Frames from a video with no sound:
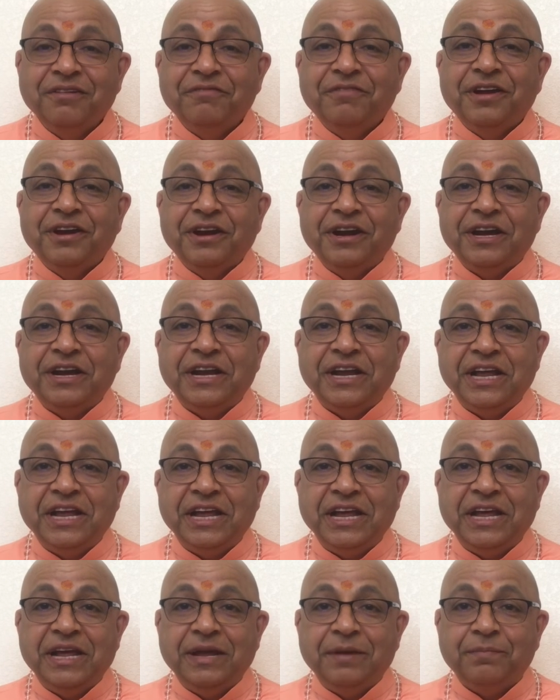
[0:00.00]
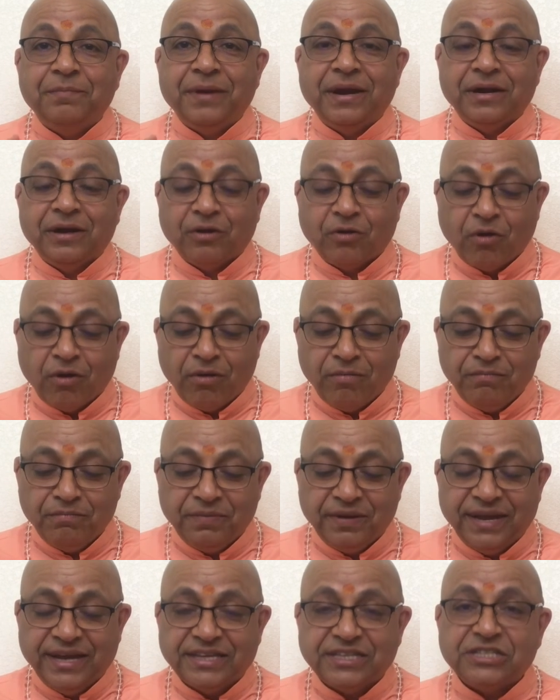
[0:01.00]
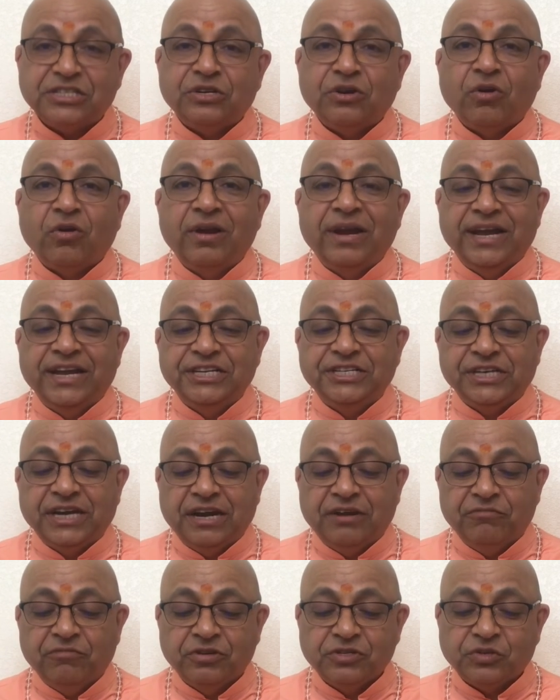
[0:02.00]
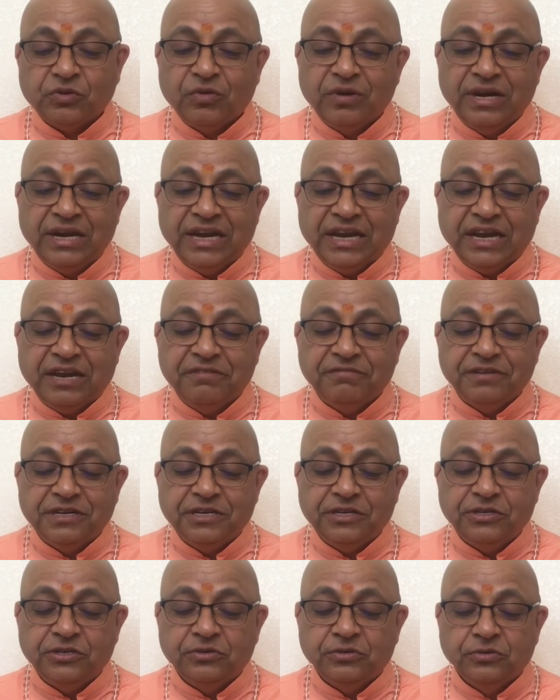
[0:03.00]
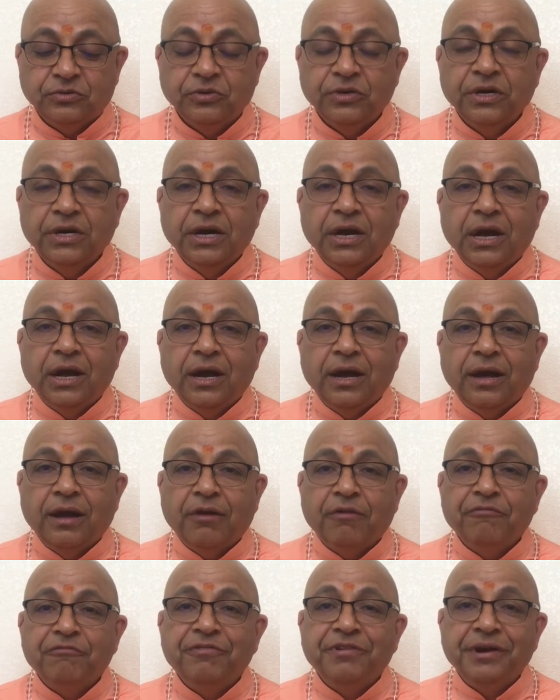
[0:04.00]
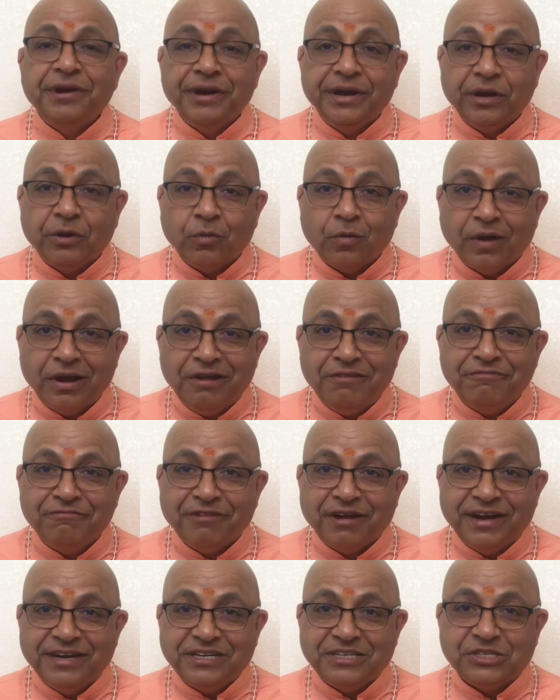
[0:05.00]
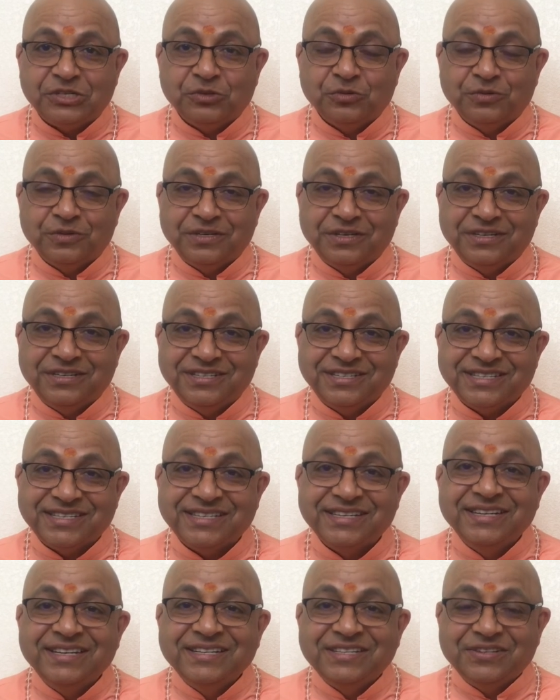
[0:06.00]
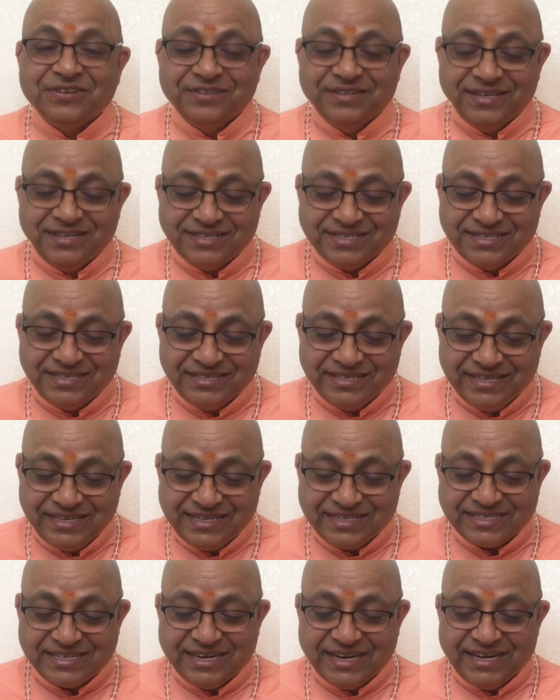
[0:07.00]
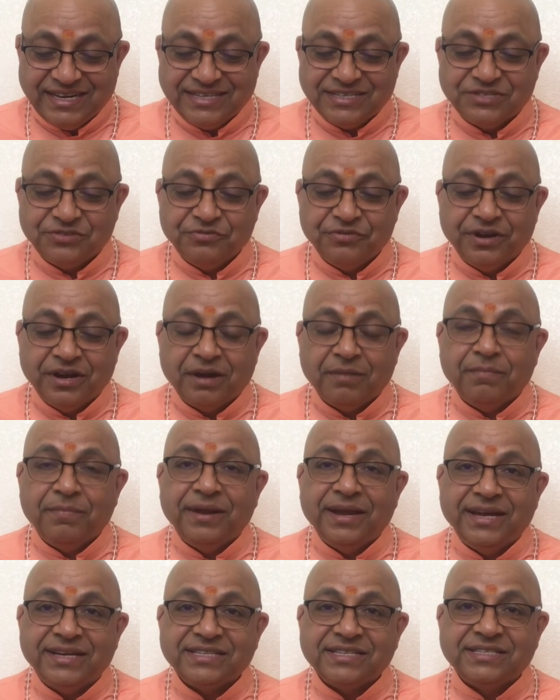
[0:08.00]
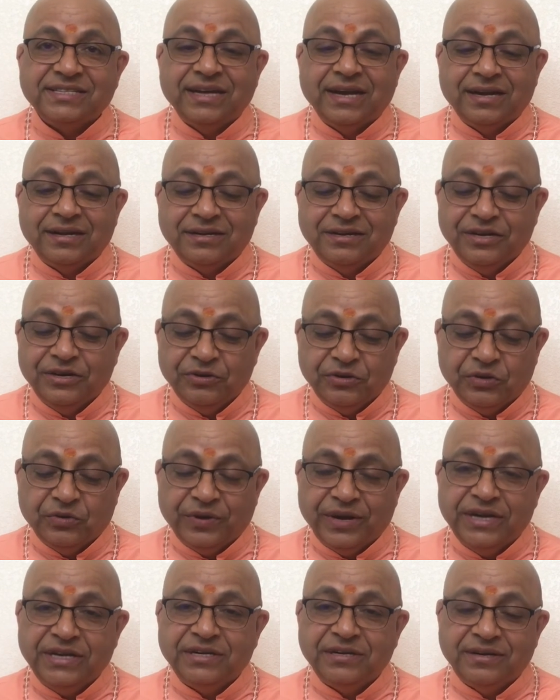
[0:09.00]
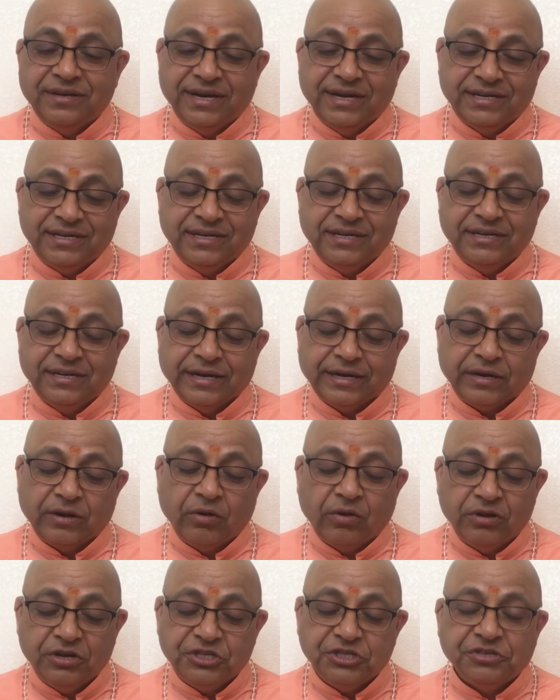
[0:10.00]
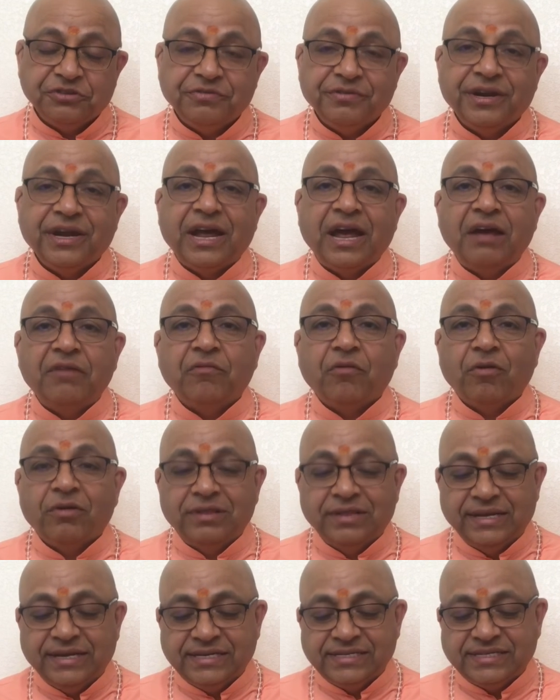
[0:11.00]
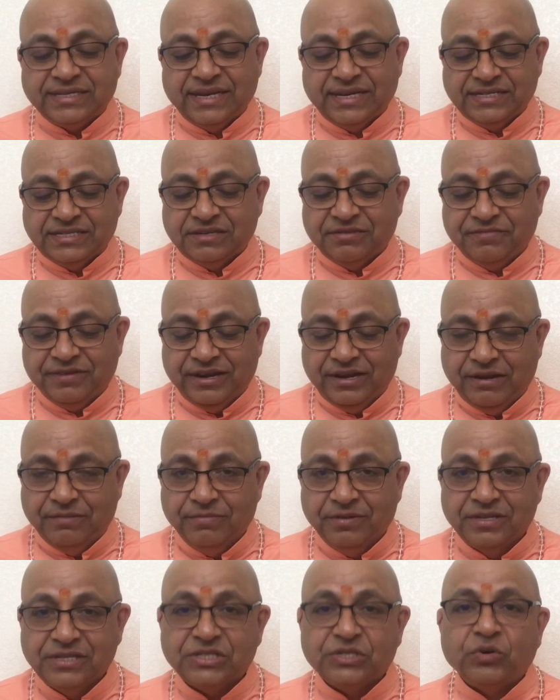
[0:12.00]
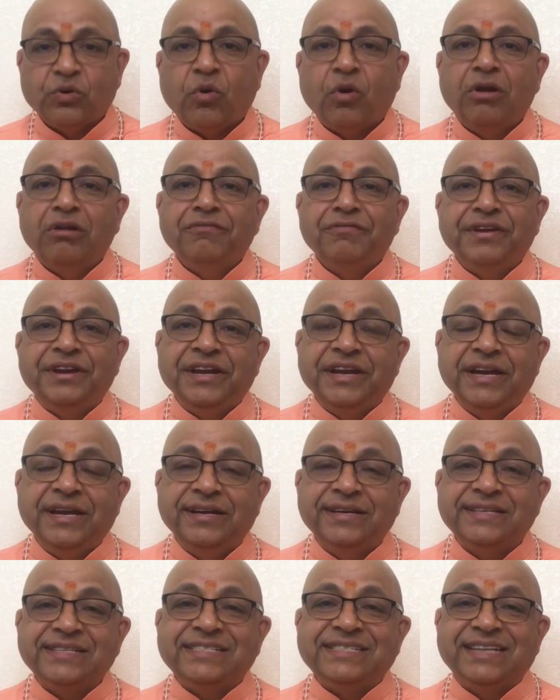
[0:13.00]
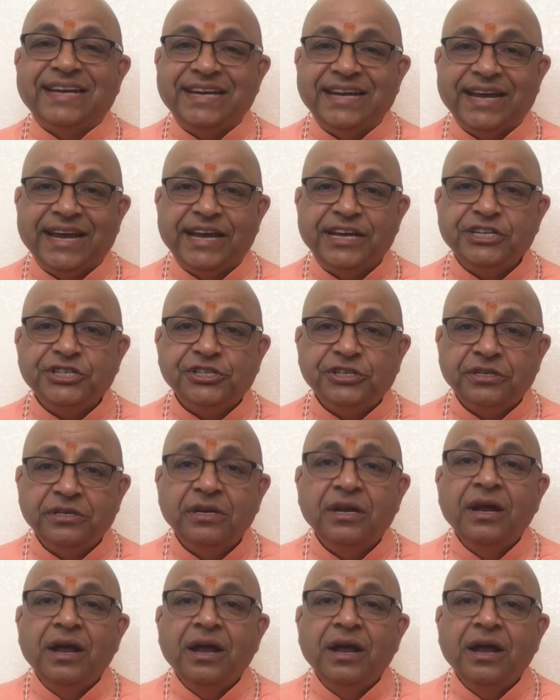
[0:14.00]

very deep and complex knowledge and was only given to very qualified students. So these days we are blessed that due to internet and technology we have all these things available. So all we need is dedication,